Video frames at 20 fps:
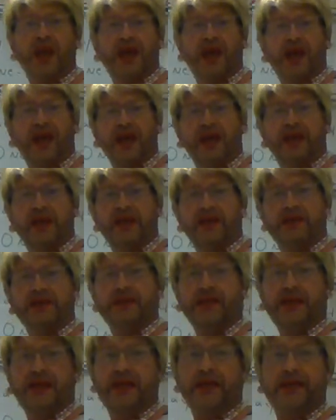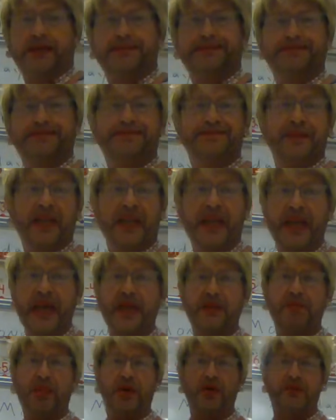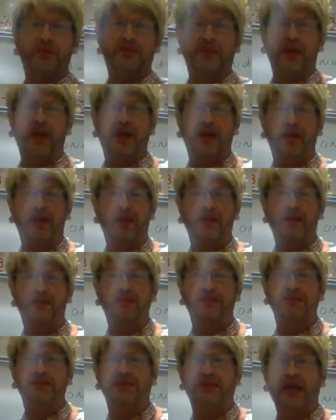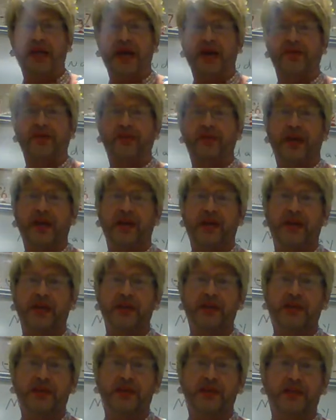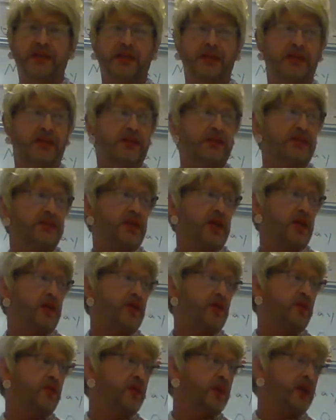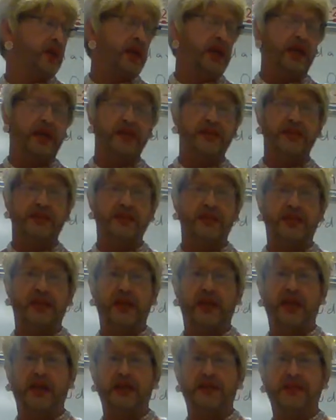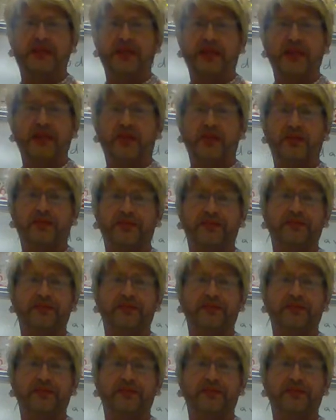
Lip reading: and he had a birthday Saturday, so he's still